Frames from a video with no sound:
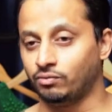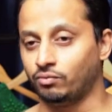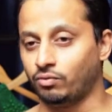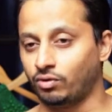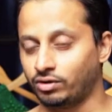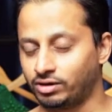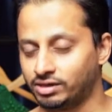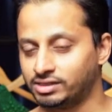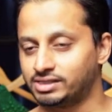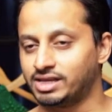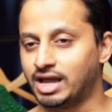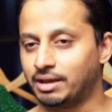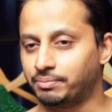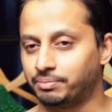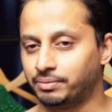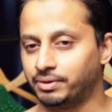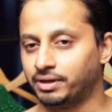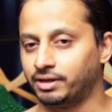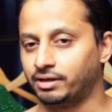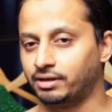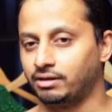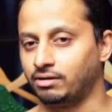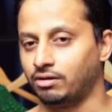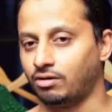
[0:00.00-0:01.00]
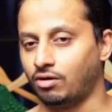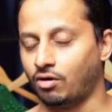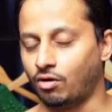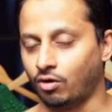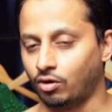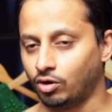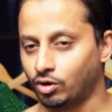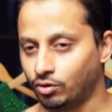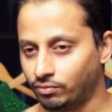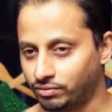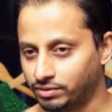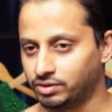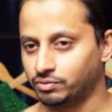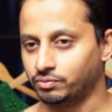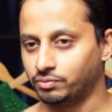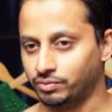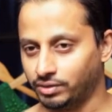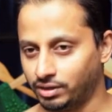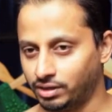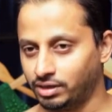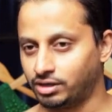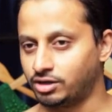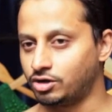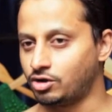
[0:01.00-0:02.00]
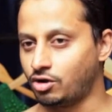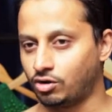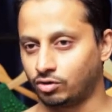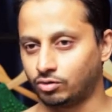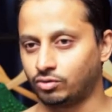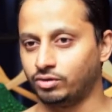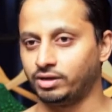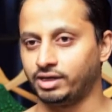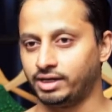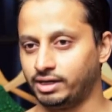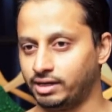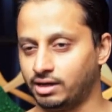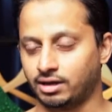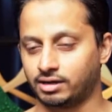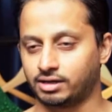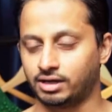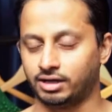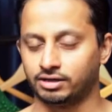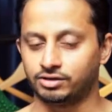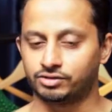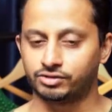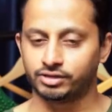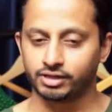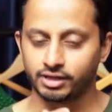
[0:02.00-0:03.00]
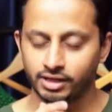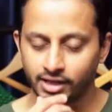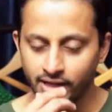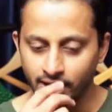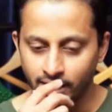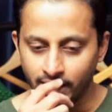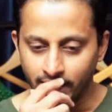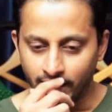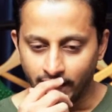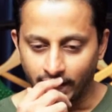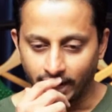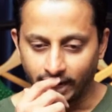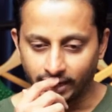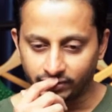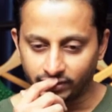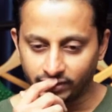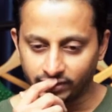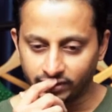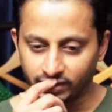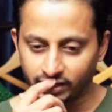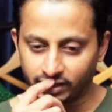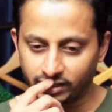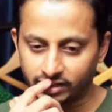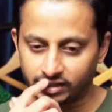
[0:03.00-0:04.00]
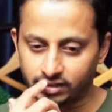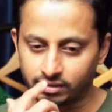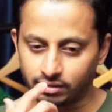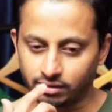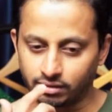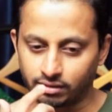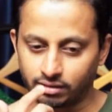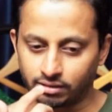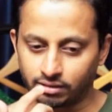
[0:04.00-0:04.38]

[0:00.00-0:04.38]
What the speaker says: what is happening all over the world, not only in our country, I think that